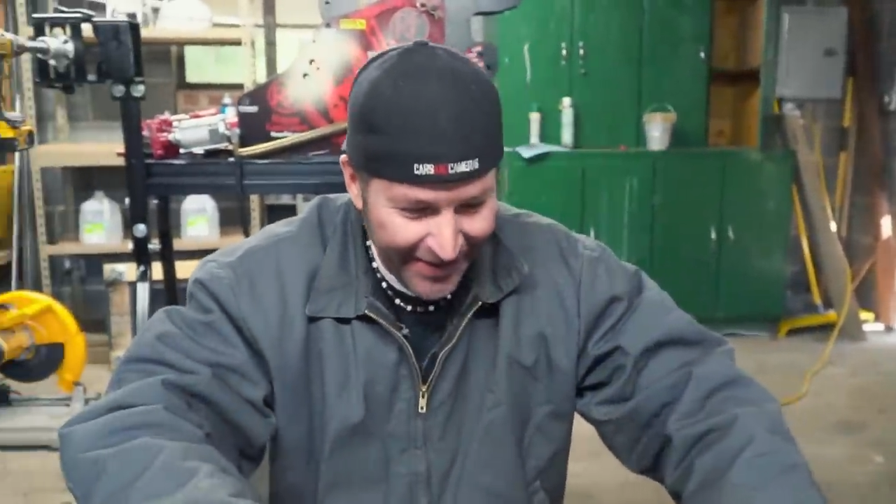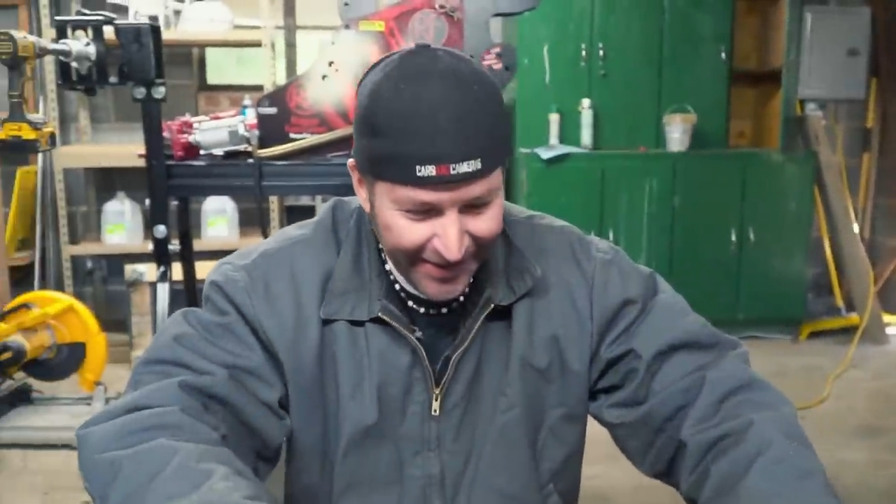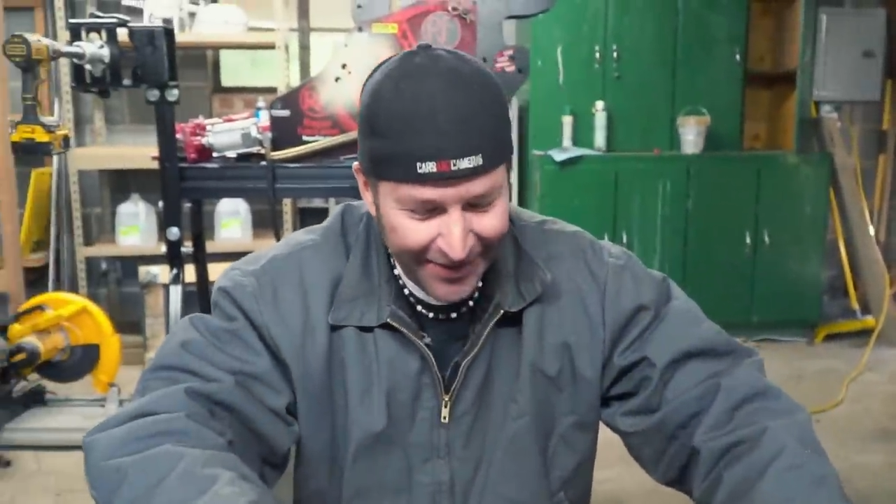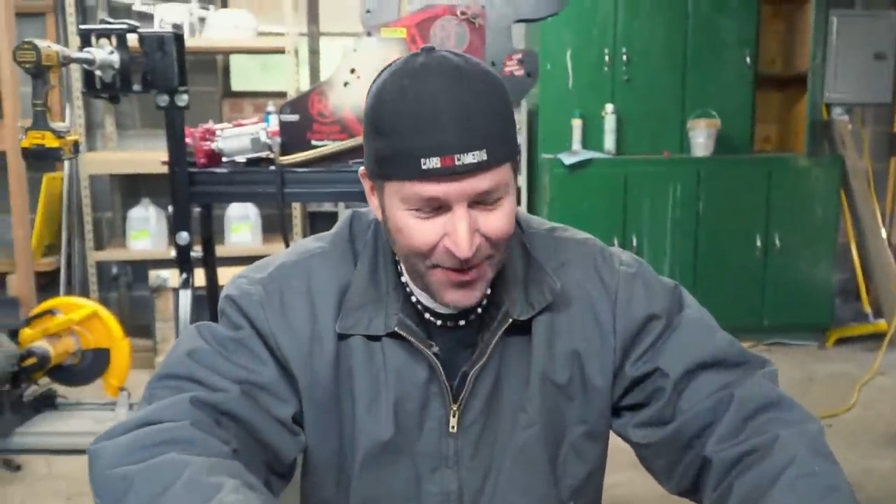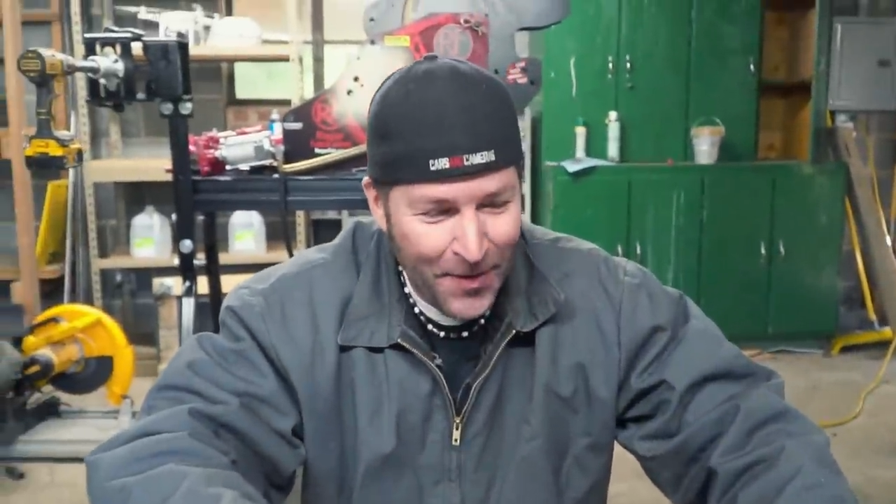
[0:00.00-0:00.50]

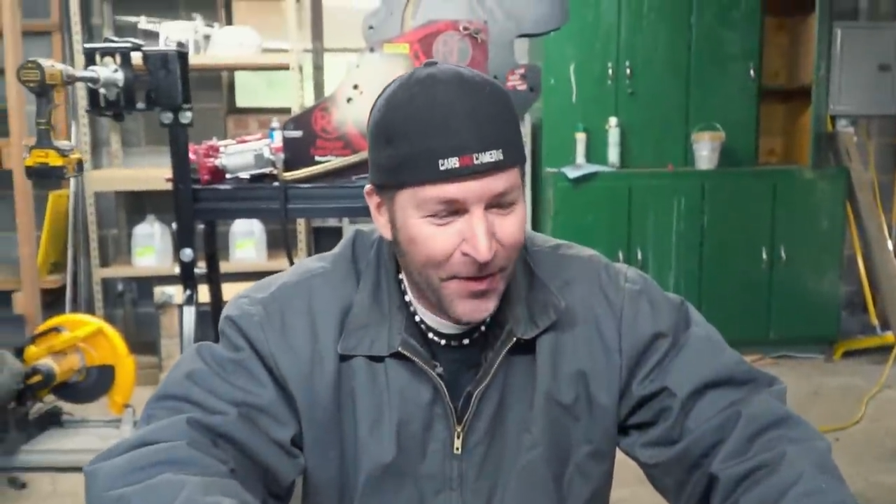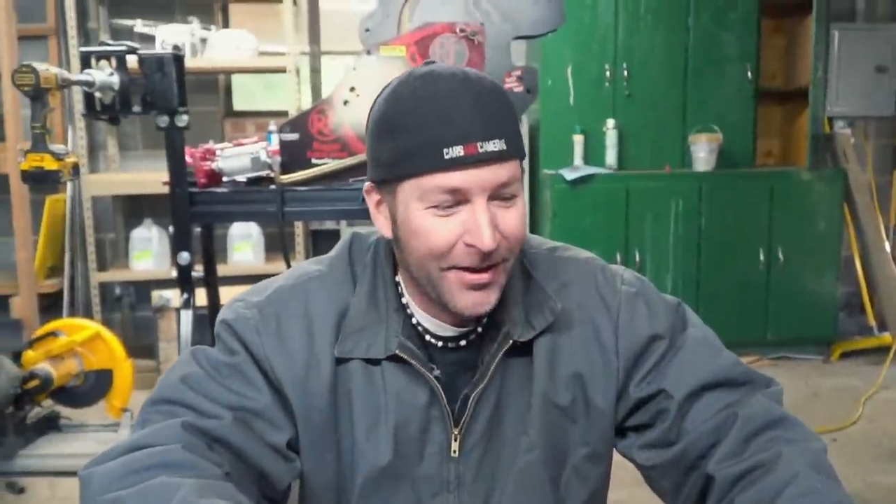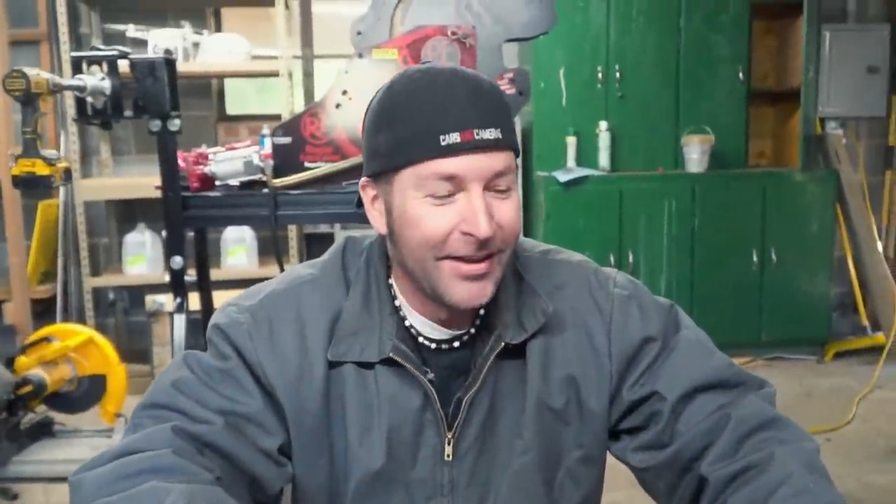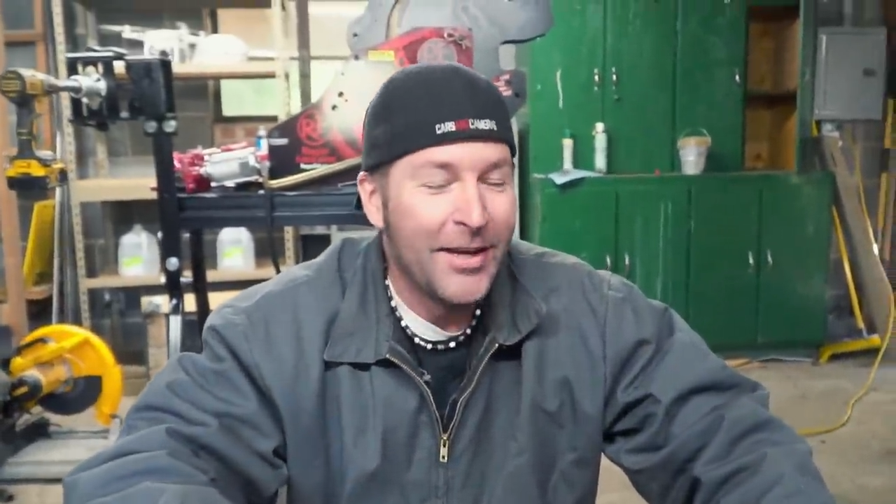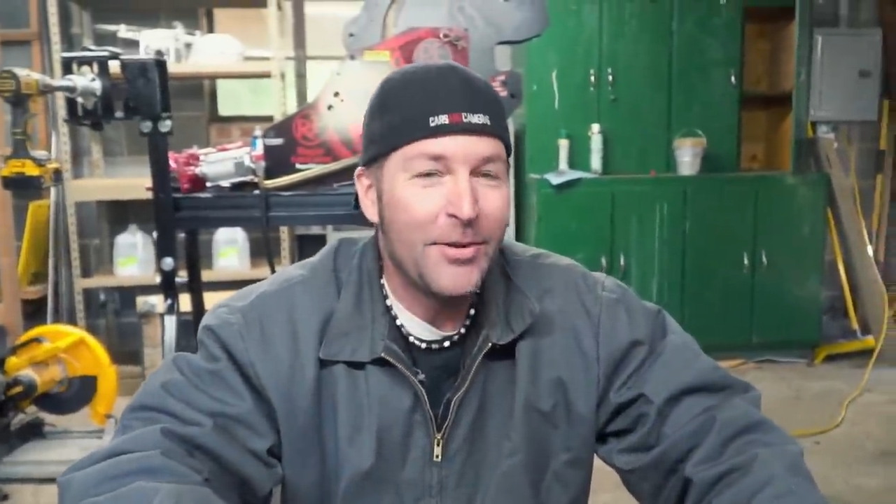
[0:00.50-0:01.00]
that.
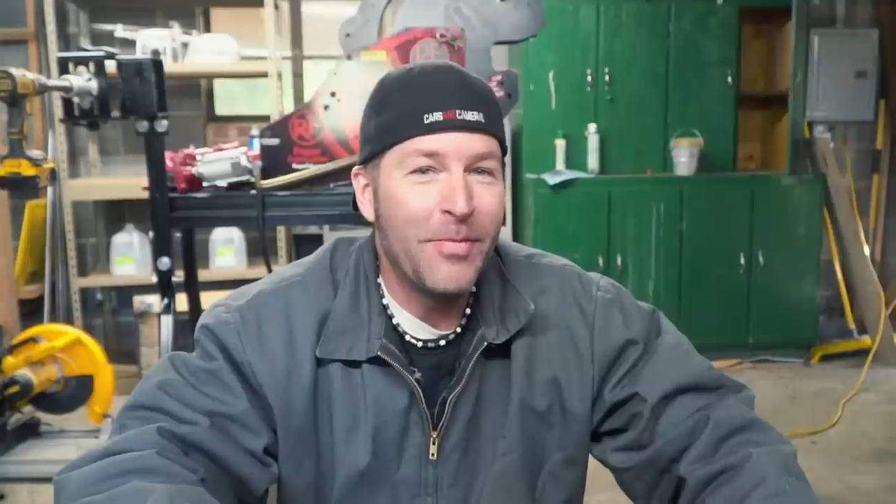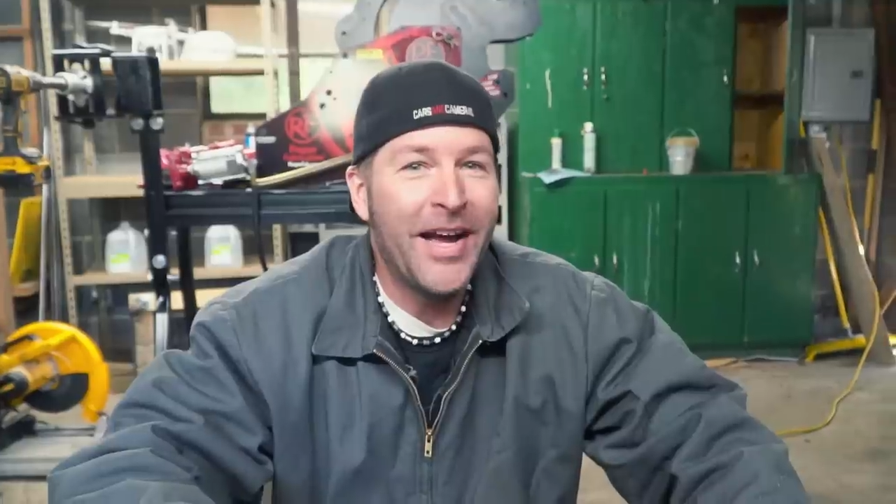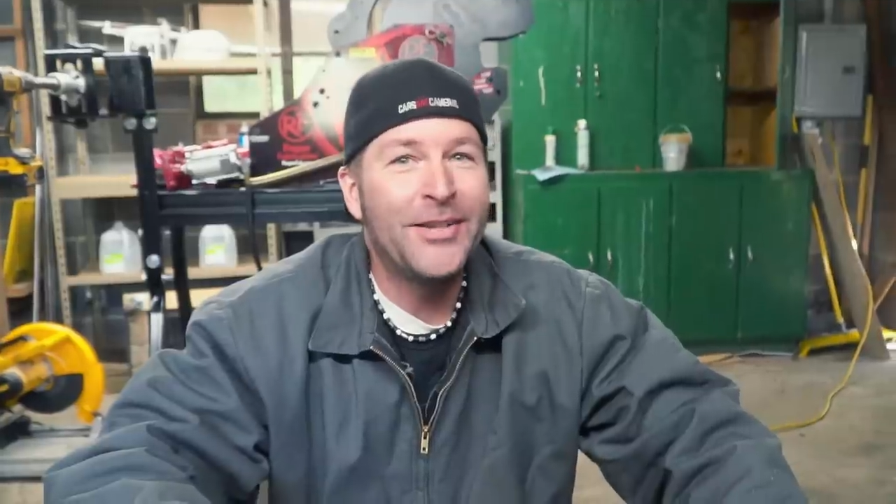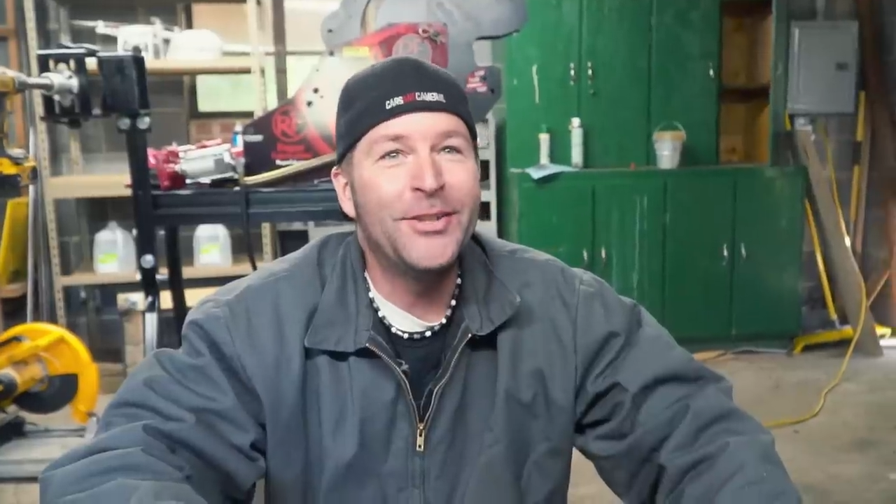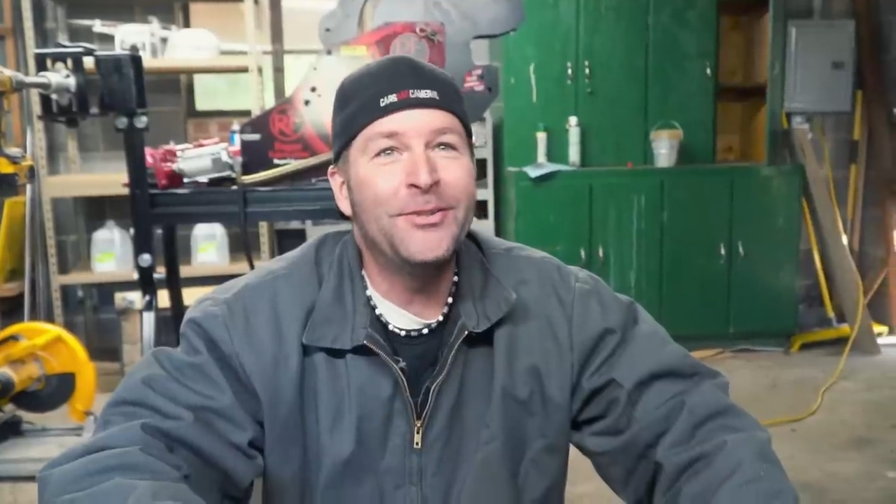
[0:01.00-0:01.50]
Can you
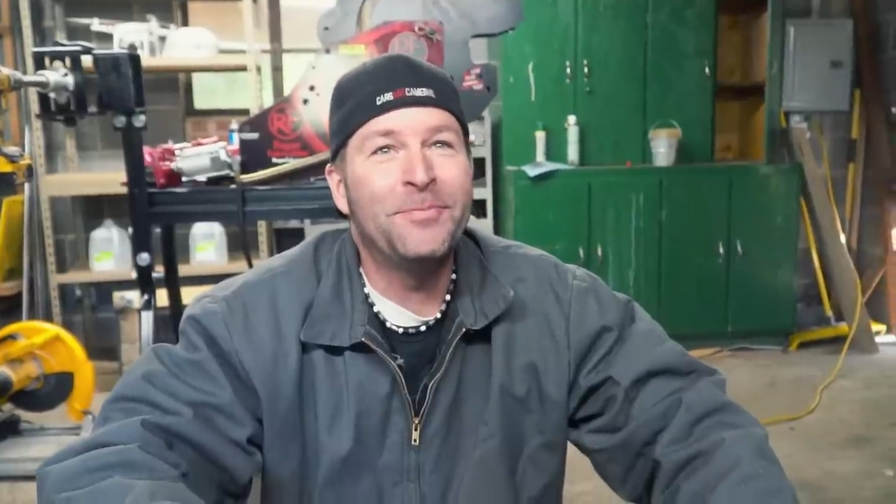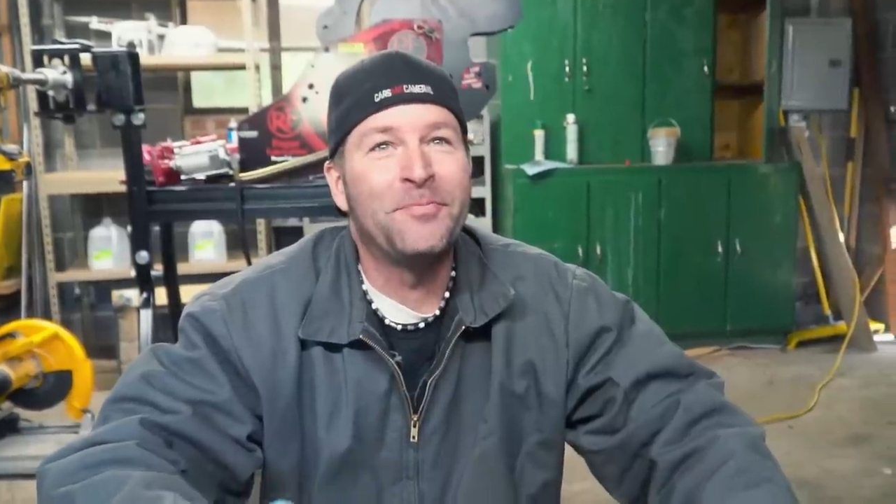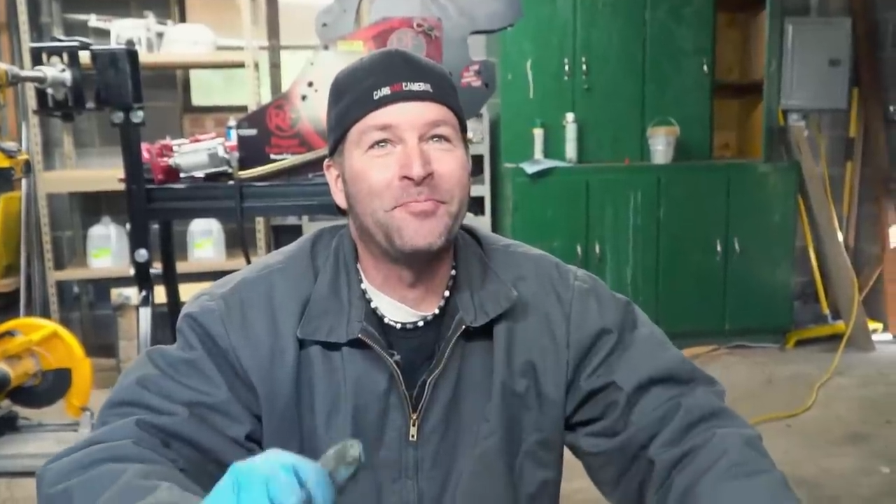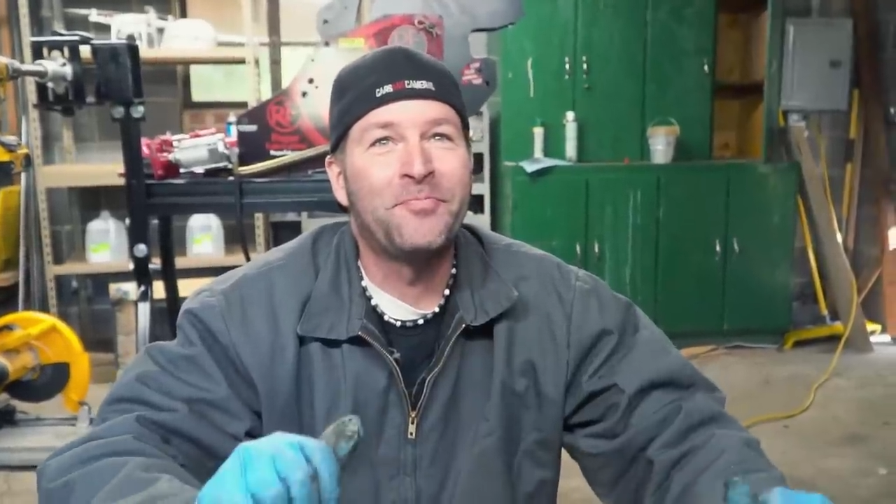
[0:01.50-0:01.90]
imagine